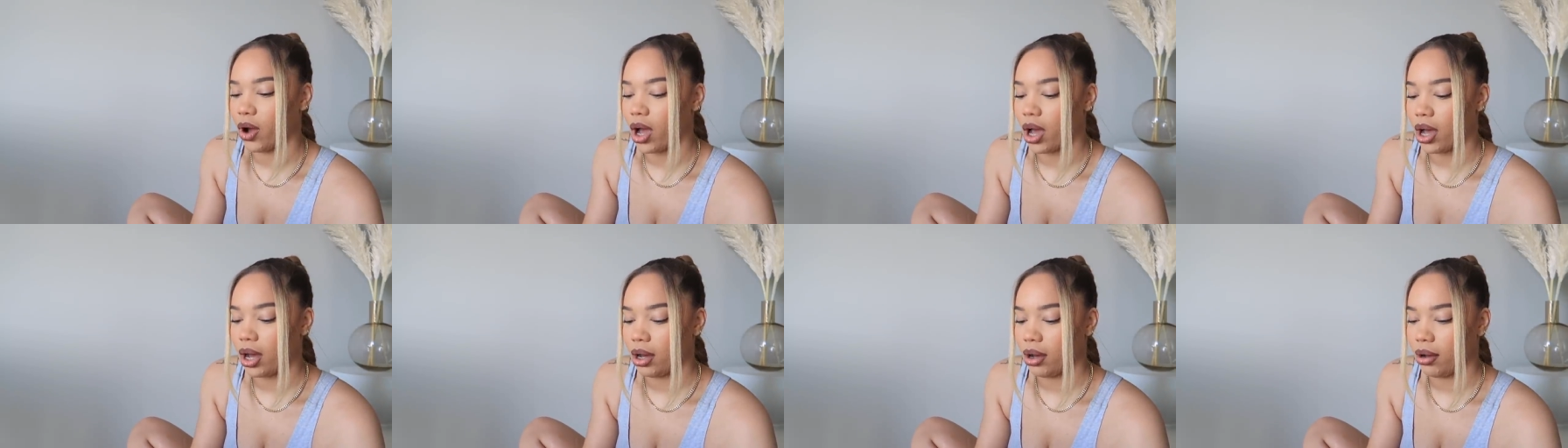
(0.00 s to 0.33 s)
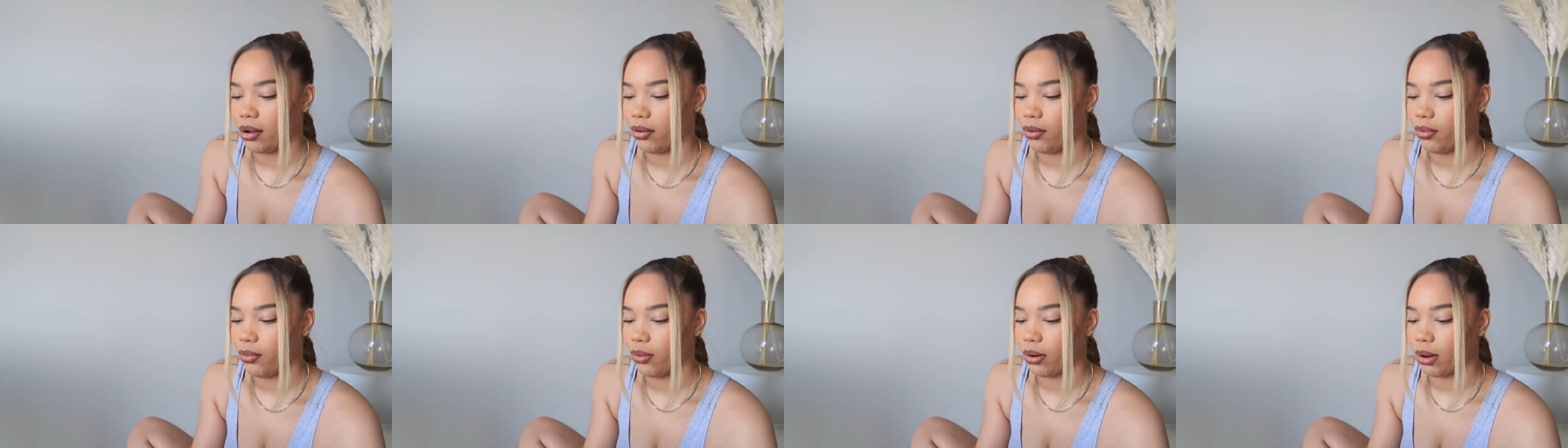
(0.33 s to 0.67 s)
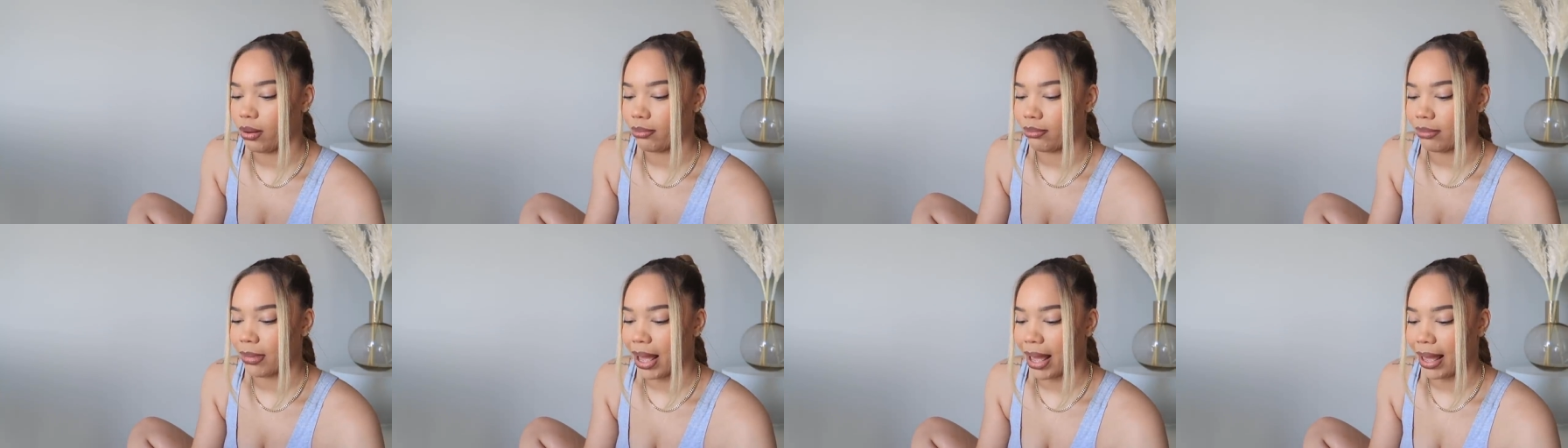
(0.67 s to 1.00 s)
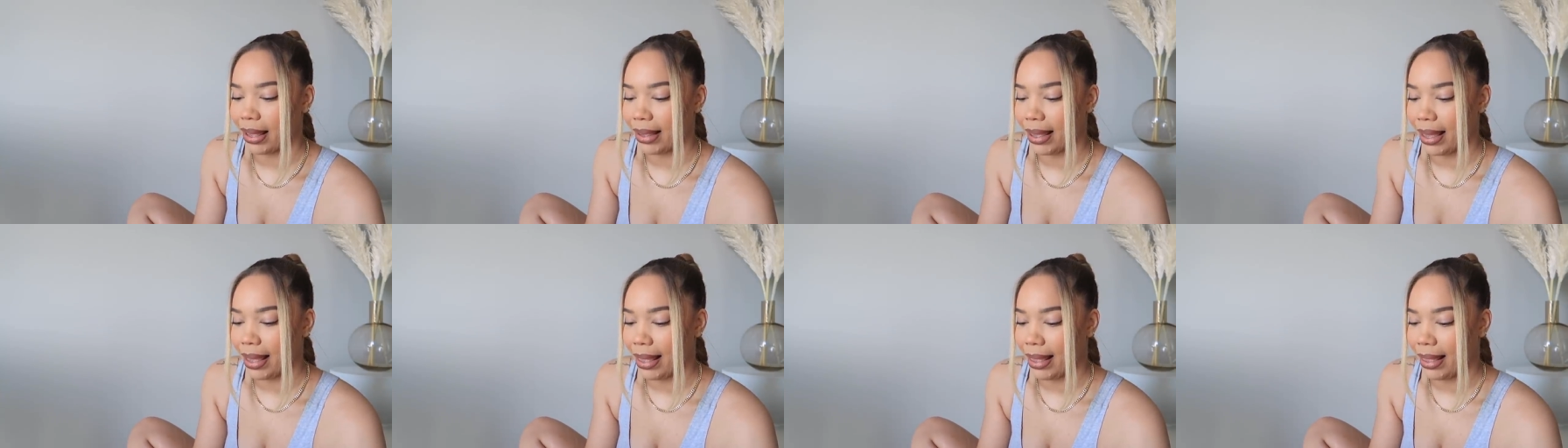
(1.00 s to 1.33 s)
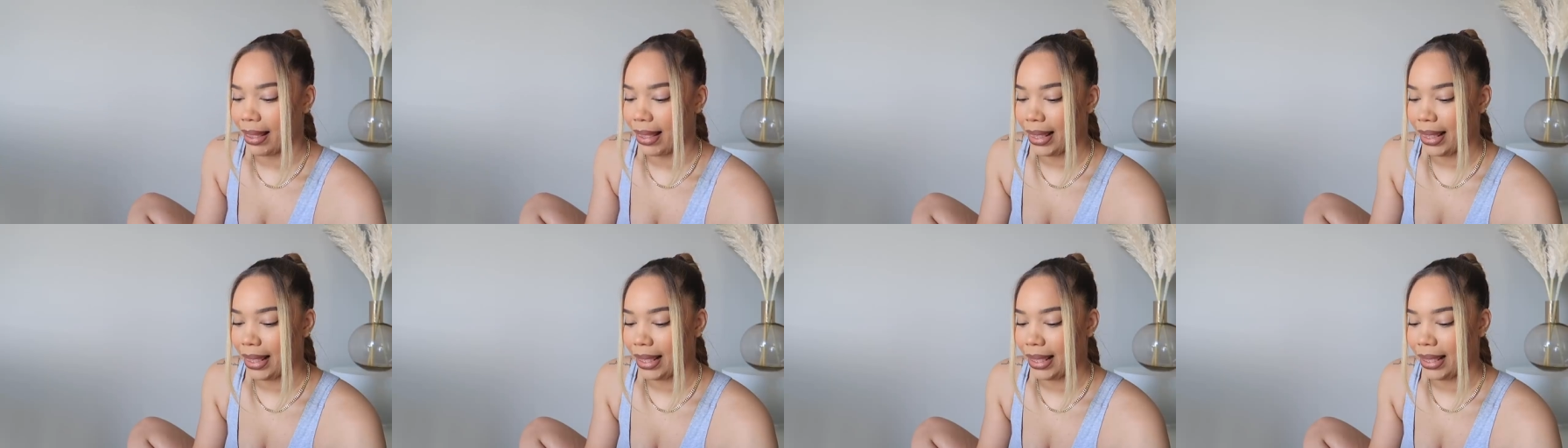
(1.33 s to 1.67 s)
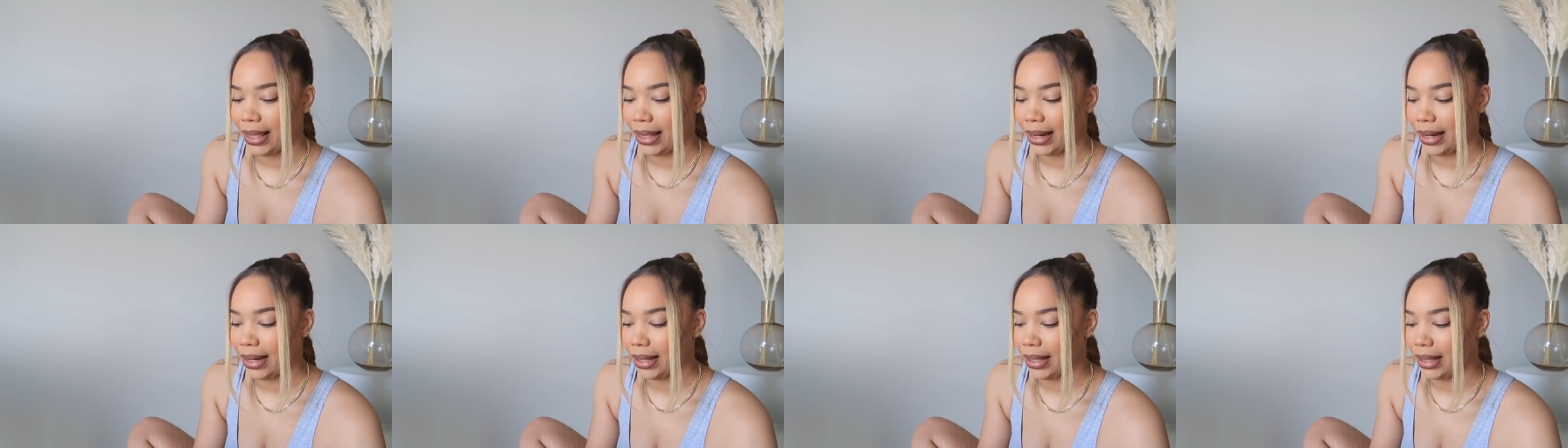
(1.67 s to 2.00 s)
Oh my
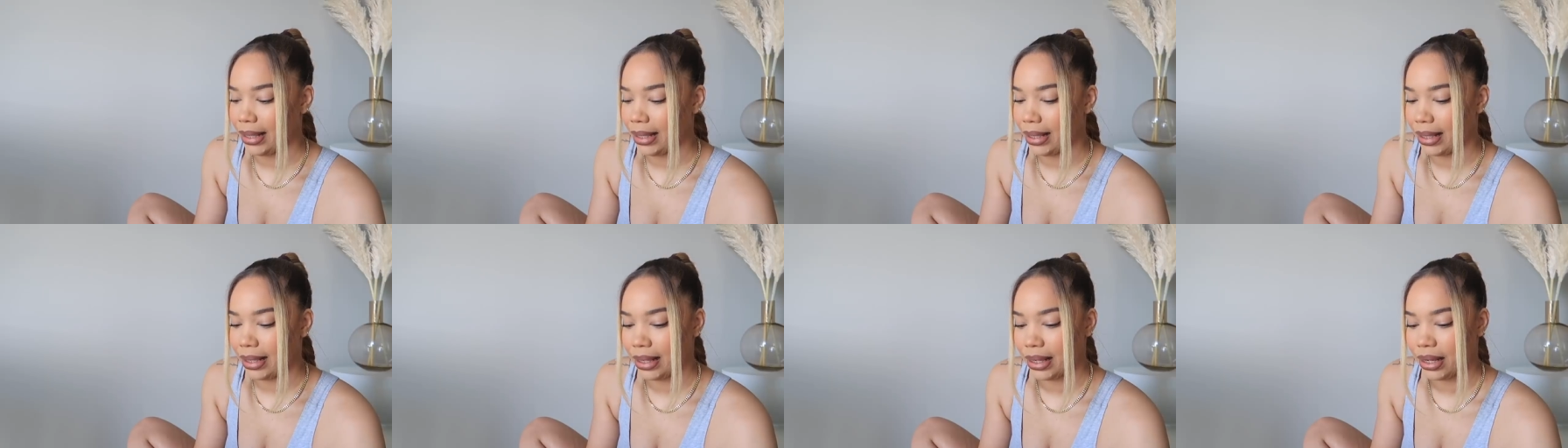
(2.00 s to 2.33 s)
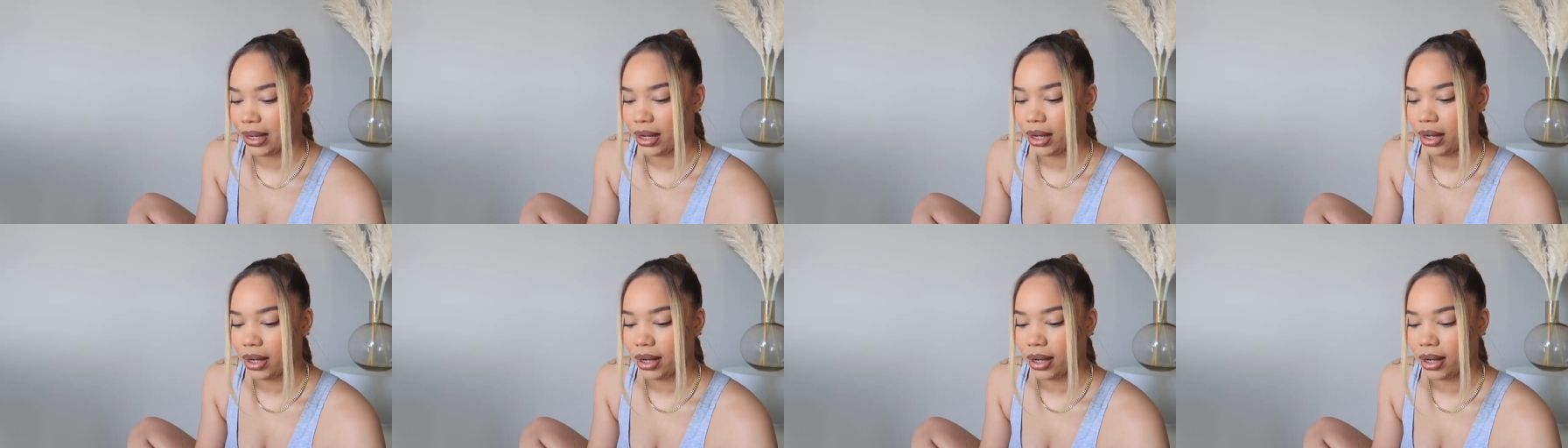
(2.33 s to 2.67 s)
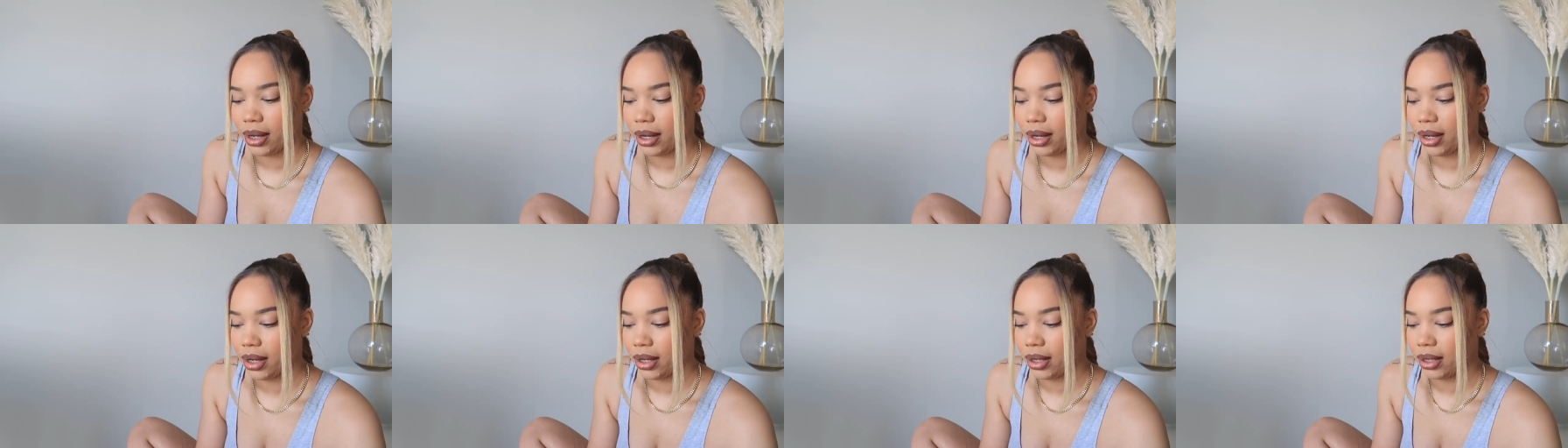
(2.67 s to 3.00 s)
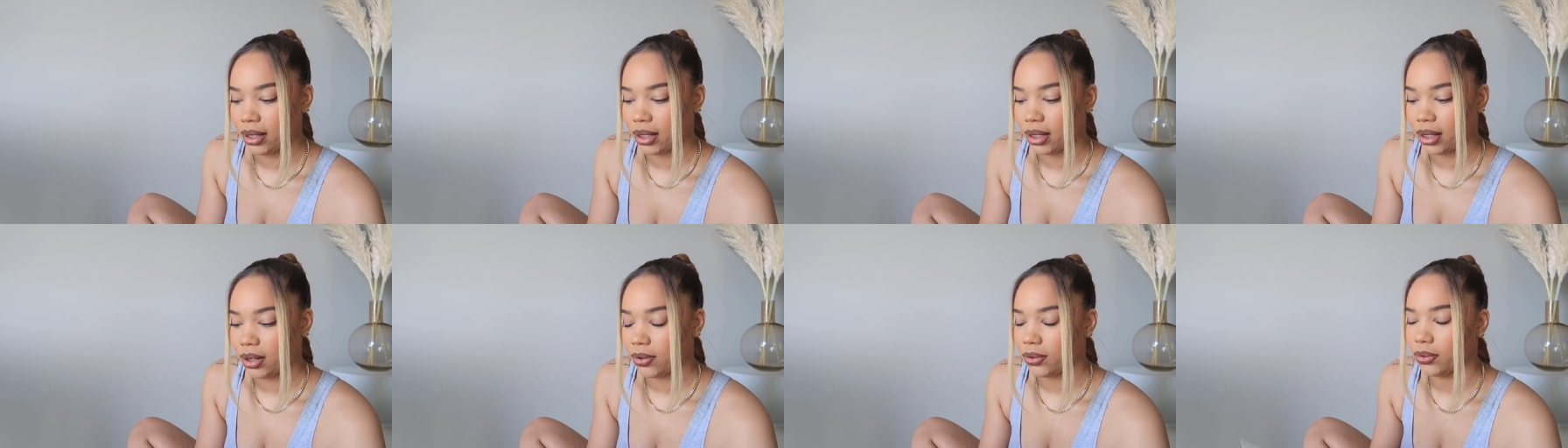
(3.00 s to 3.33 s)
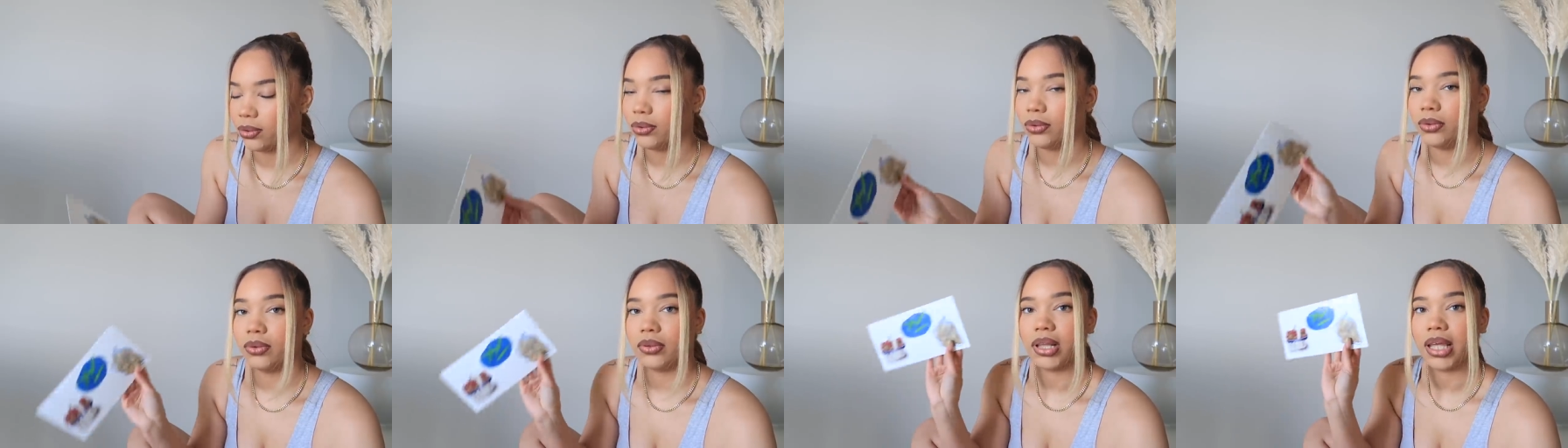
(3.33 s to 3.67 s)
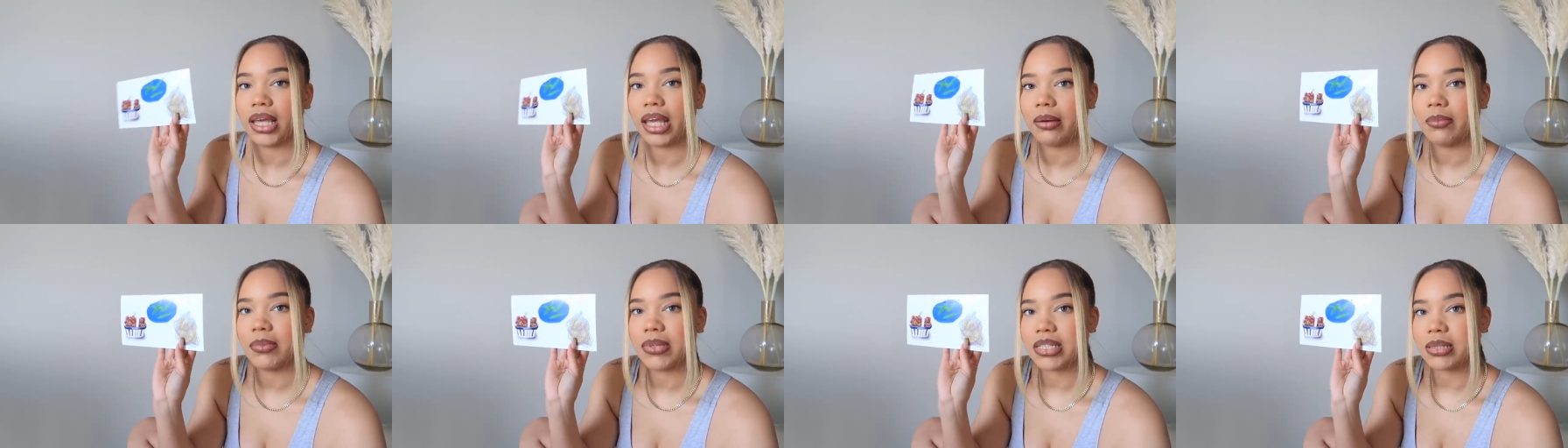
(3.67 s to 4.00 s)
God. Ooh, they
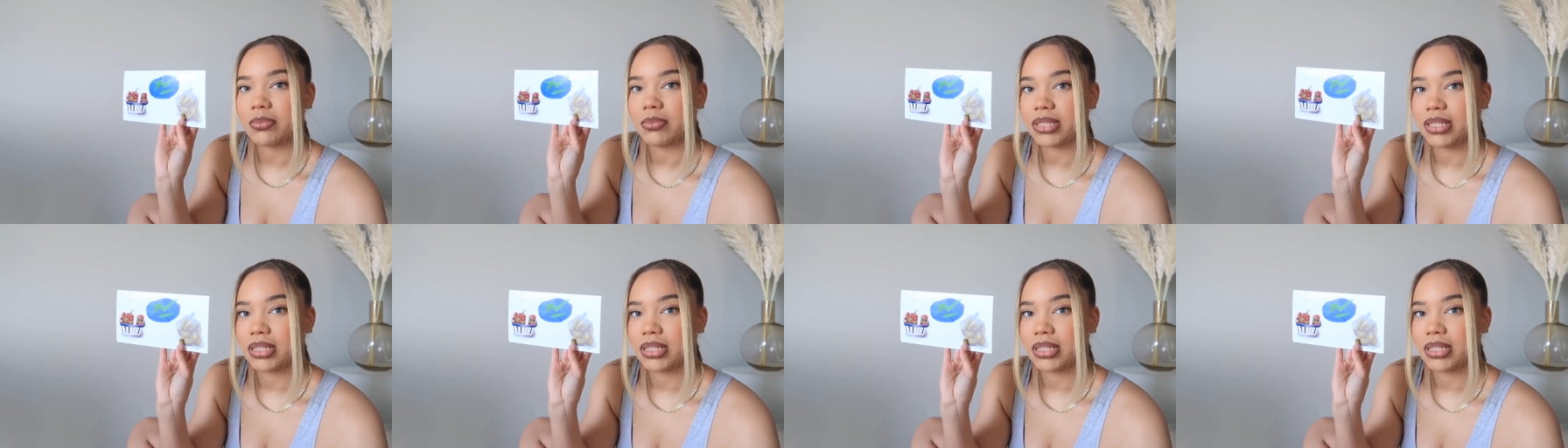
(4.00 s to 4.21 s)
gave me some